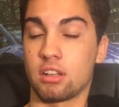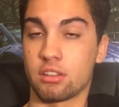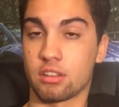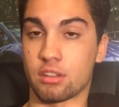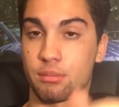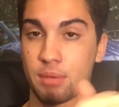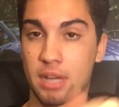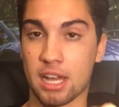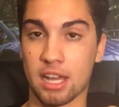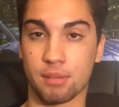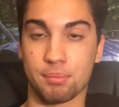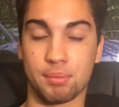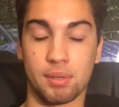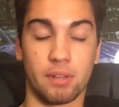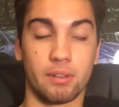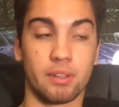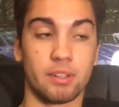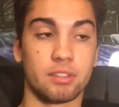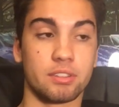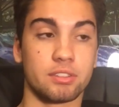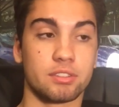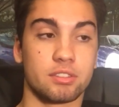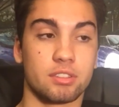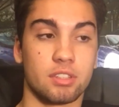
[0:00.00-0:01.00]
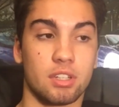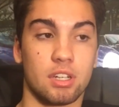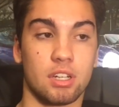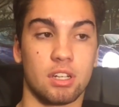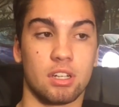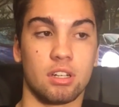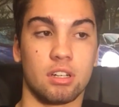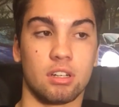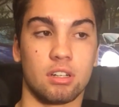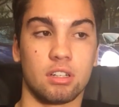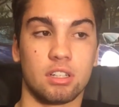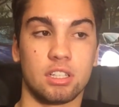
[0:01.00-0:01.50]
the back pillars,
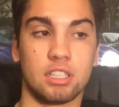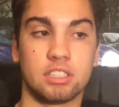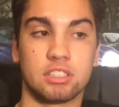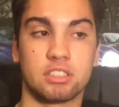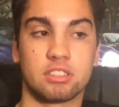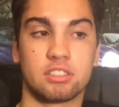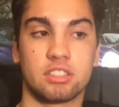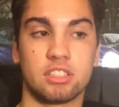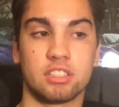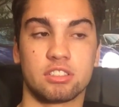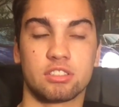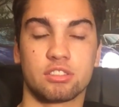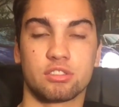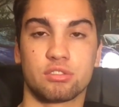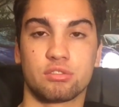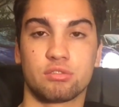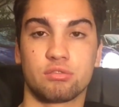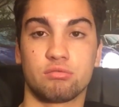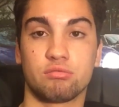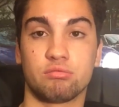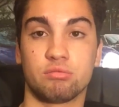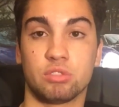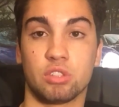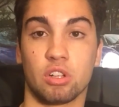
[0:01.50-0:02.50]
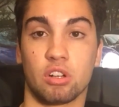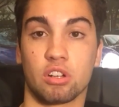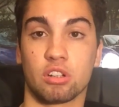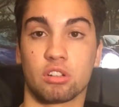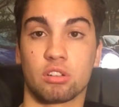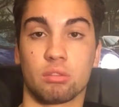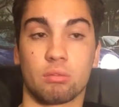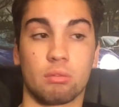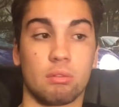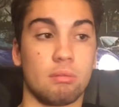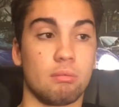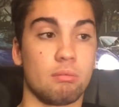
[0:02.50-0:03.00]
it's this dark